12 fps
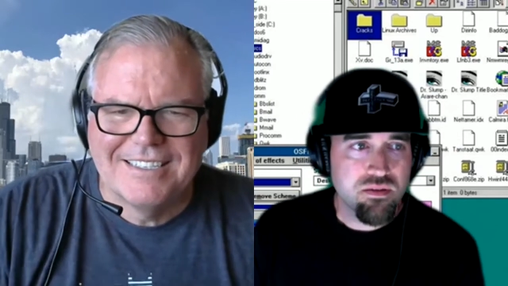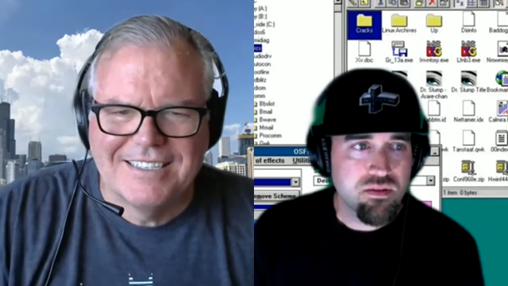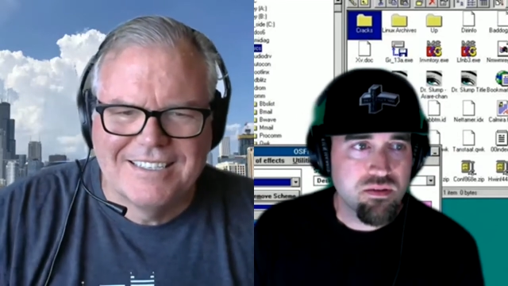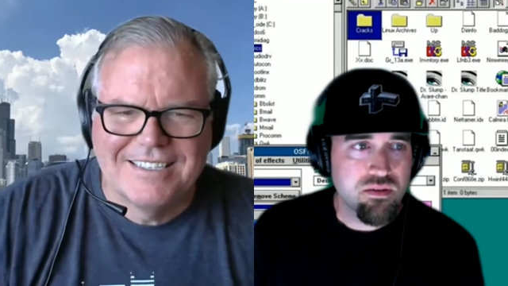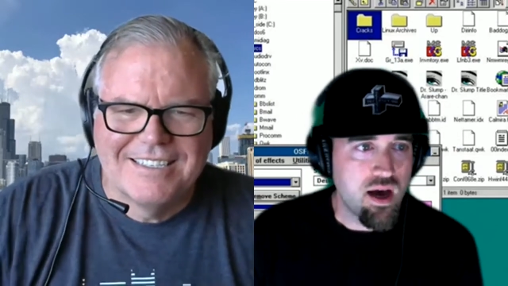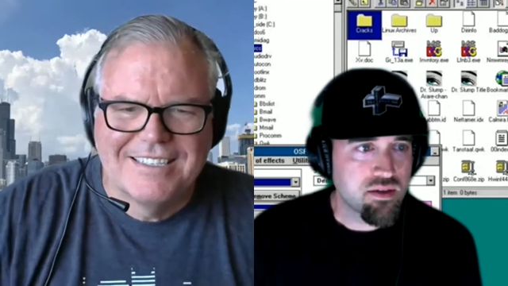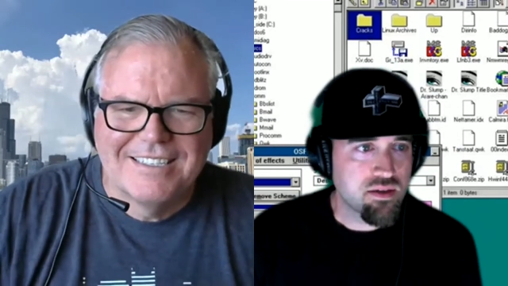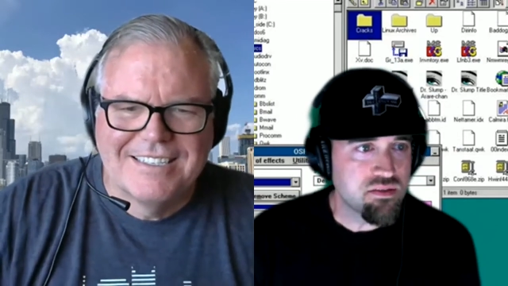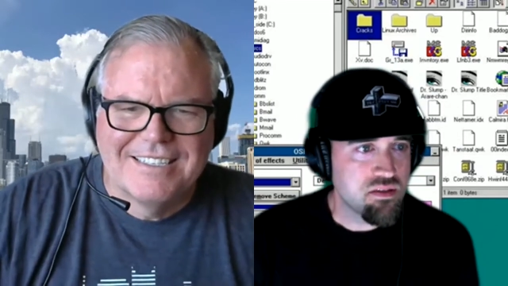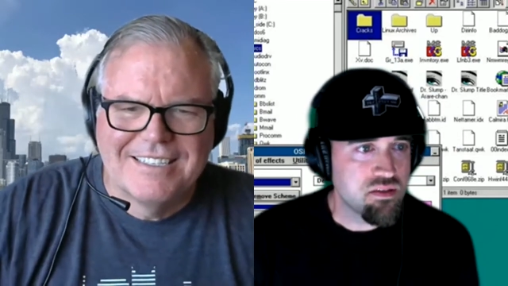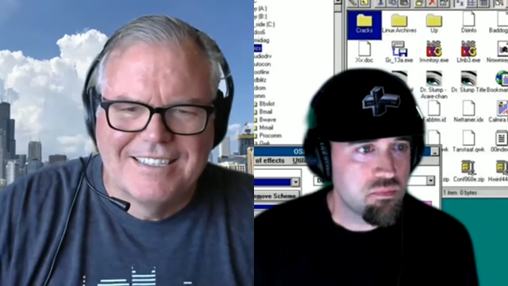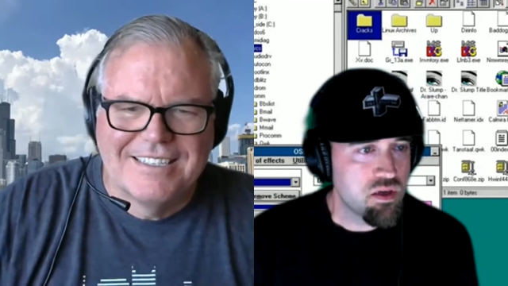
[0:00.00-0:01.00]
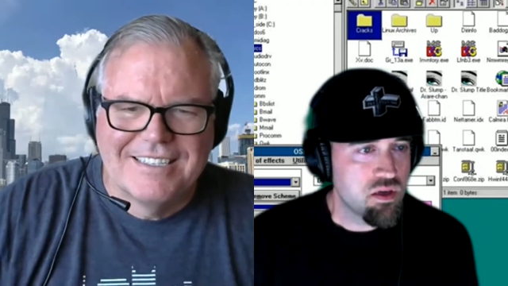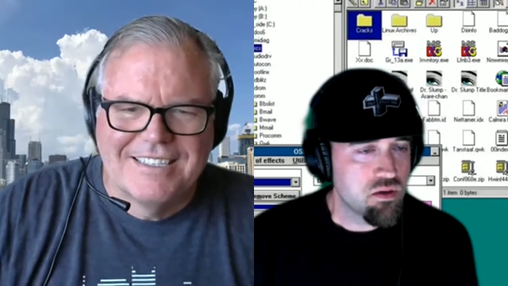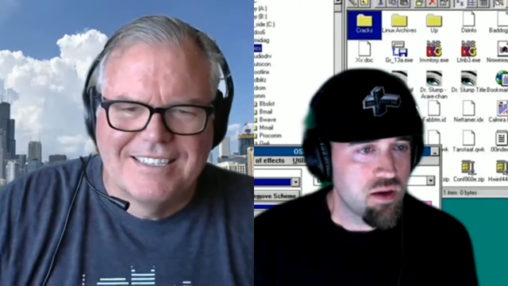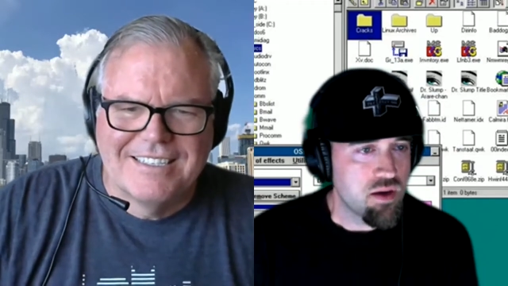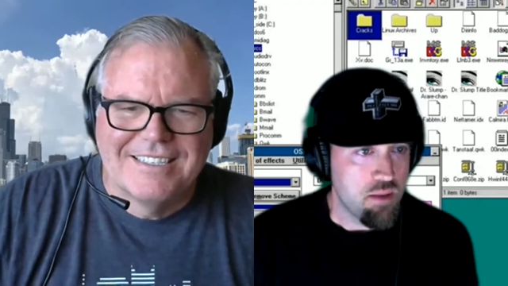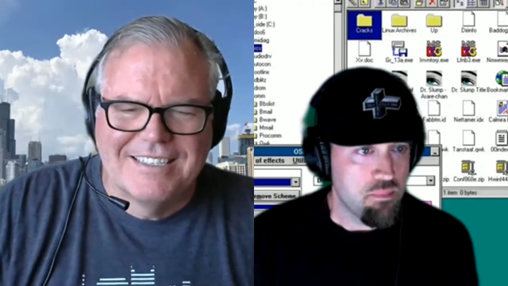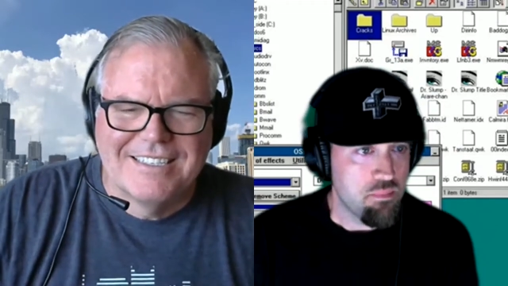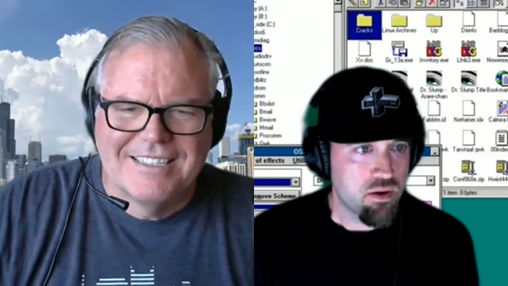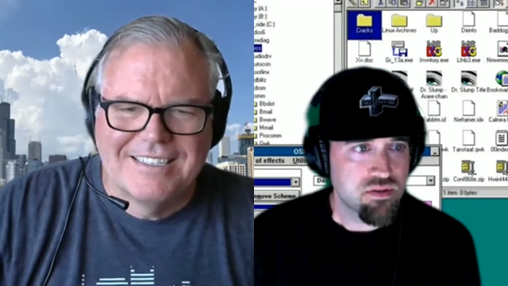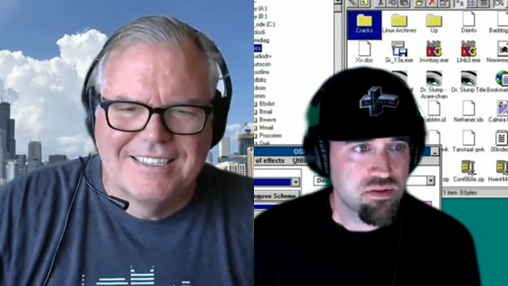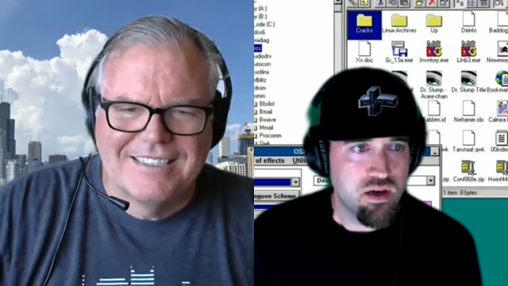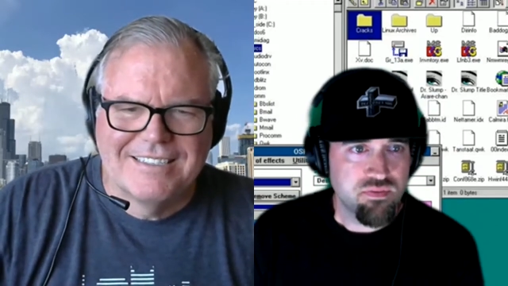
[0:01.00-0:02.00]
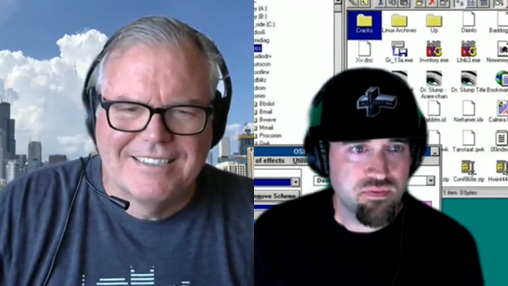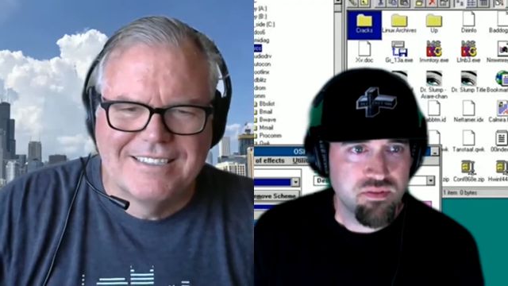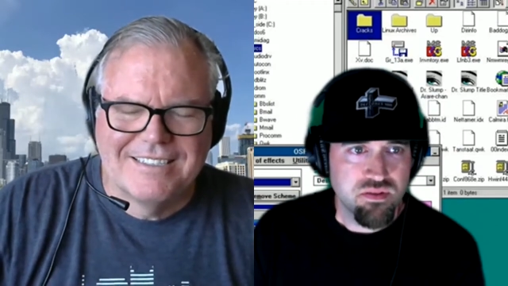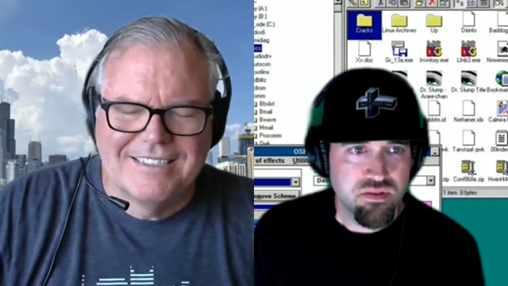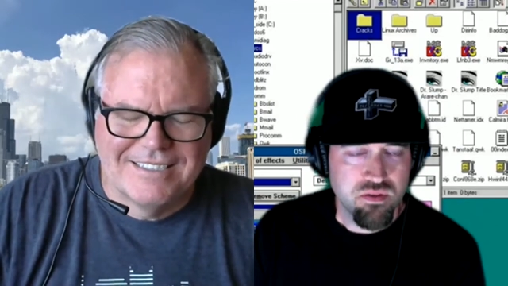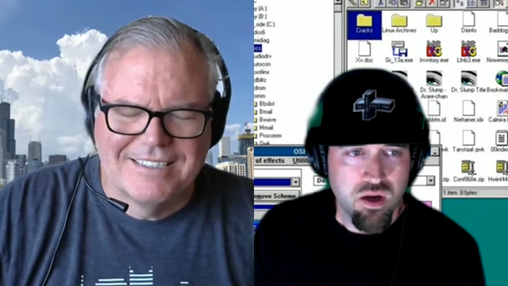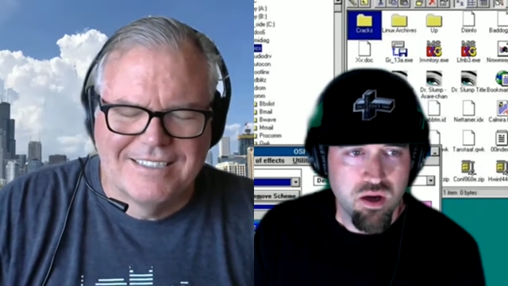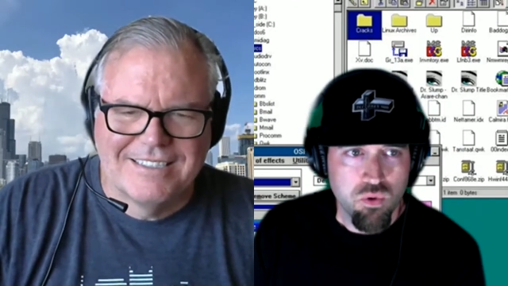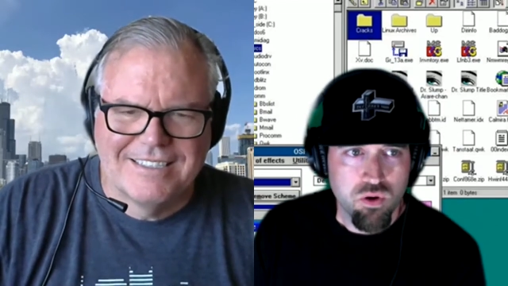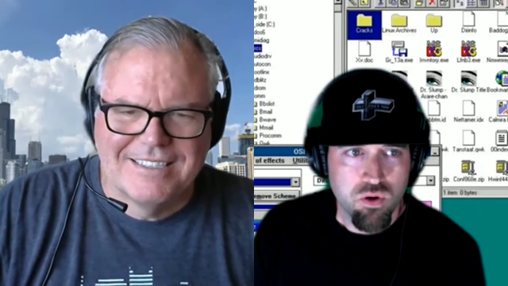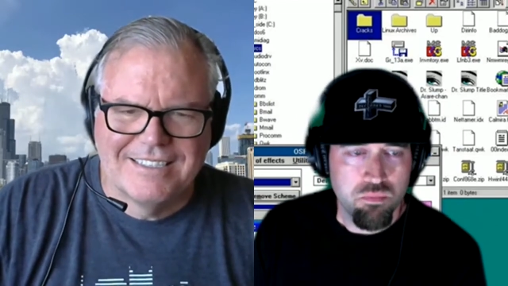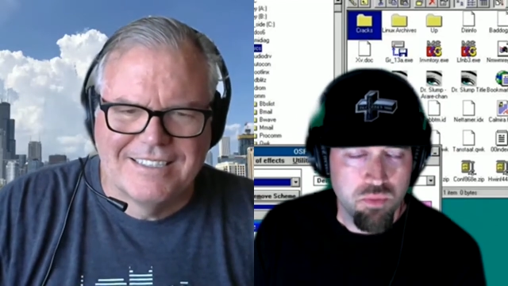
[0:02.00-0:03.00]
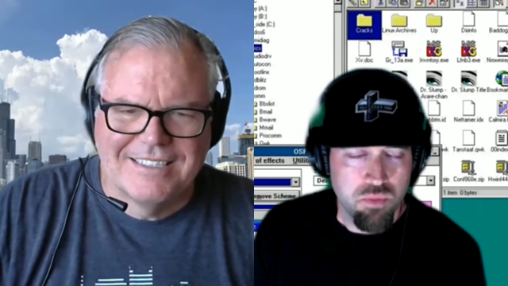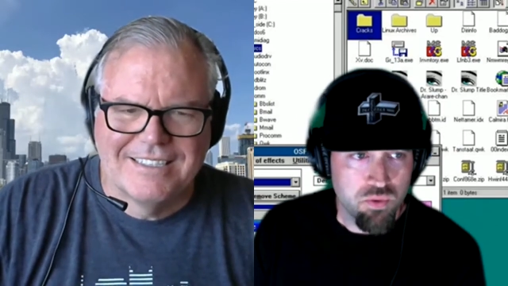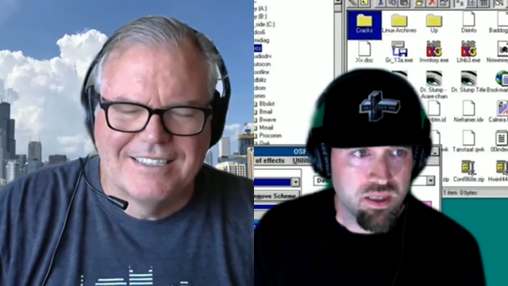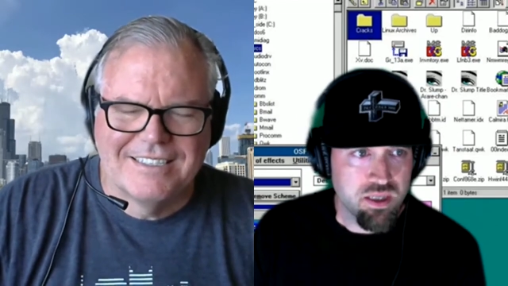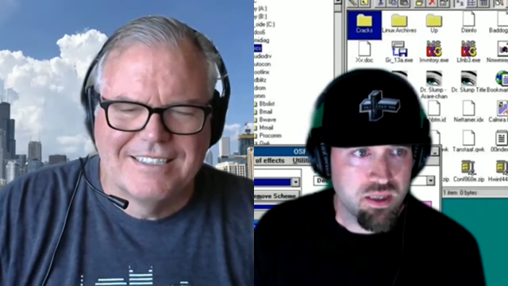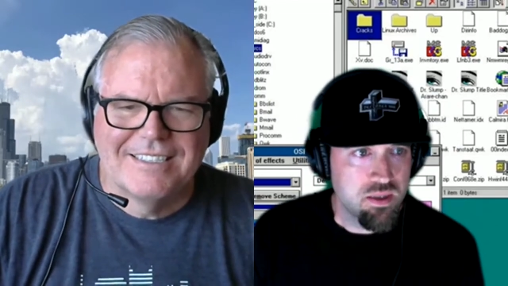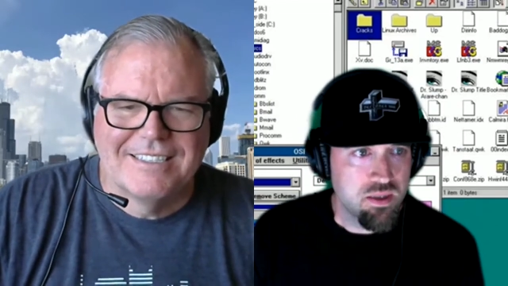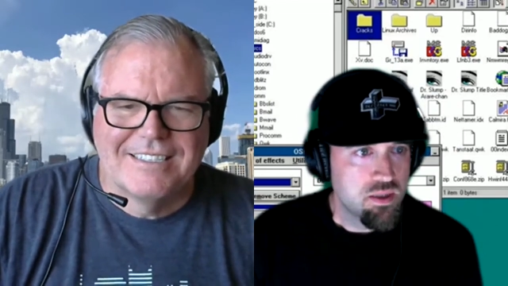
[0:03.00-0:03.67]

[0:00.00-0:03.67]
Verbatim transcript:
Speaker 1: the docs team here at Microsoft, so I work remotely.